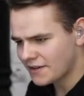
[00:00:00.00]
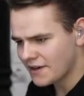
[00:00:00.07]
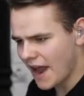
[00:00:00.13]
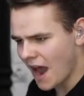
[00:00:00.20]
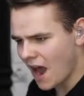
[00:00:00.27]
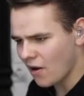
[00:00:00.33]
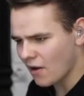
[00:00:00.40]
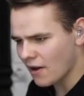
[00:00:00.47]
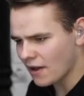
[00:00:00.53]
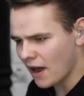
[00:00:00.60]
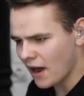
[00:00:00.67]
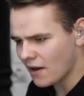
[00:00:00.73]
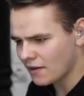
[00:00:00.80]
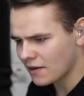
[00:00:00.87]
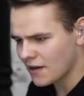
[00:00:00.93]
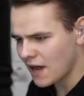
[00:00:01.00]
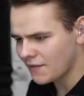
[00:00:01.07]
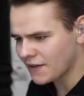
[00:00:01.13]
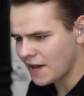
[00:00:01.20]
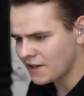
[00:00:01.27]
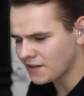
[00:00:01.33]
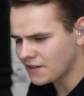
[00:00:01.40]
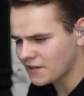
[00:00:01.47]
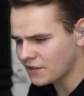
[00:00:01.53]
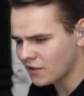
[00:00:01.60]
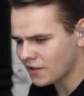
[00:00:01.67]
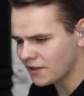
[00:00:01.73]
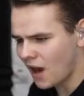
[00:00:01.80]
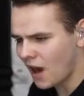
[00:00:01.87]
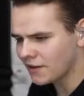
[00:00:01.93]
Now, our left engine is
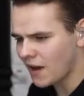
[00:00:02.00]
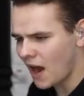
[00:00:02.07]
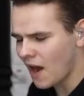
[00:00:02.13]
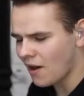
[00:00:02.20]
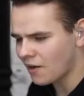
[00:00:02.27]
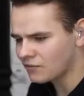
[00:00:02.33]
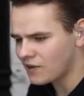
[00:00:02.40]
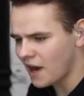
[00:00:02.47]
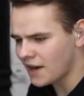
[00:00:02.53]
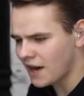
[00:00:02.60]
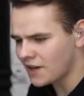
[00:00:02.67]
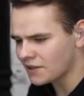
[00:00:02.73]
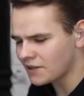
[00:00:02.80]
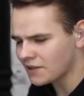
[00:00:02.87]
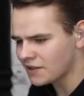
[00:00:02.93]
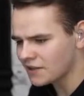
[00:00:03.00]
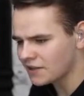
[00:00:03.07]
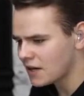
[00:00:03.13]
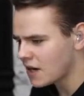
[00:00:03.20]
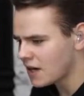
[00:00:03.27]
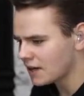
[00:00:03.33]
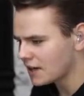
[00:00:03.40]
turning on, our right engine is